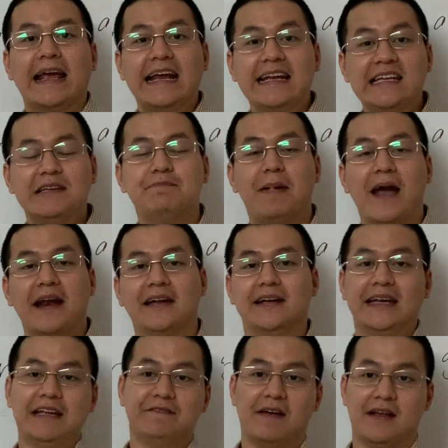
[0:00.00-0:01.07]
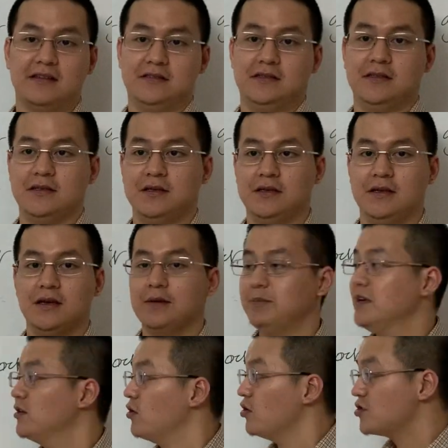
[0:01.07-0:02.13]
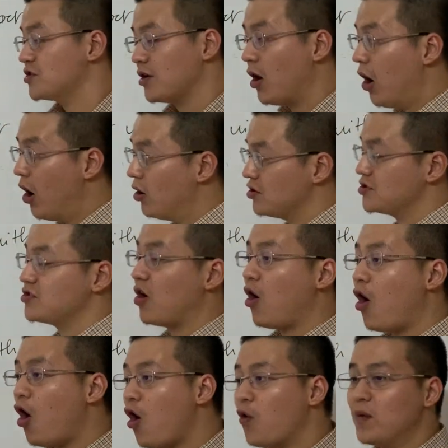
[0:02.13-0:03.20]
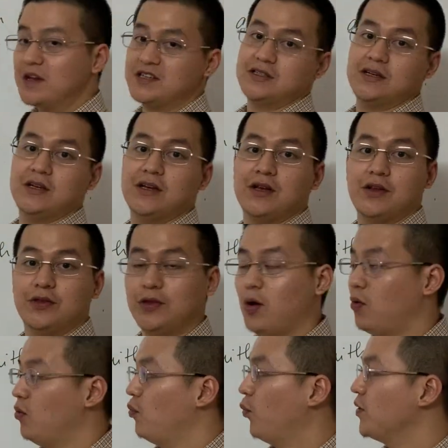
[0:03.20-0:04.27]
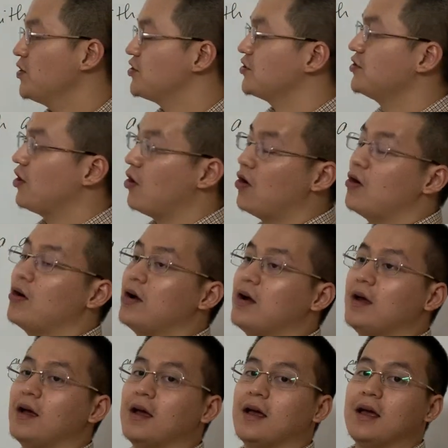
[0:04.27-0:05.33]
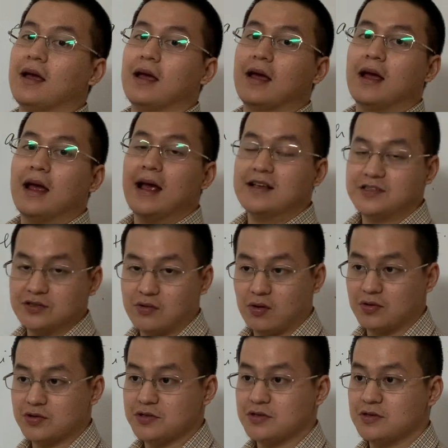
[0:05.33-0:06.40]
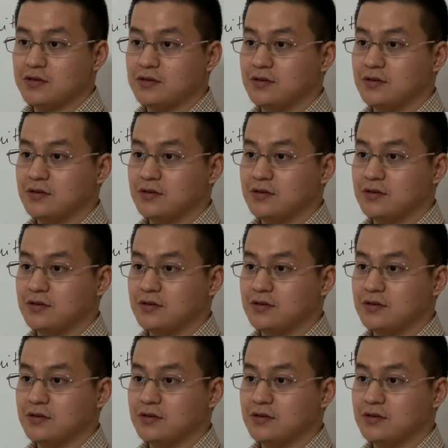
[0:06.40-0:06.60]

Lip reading: independent events because the host always know which door has the ghost.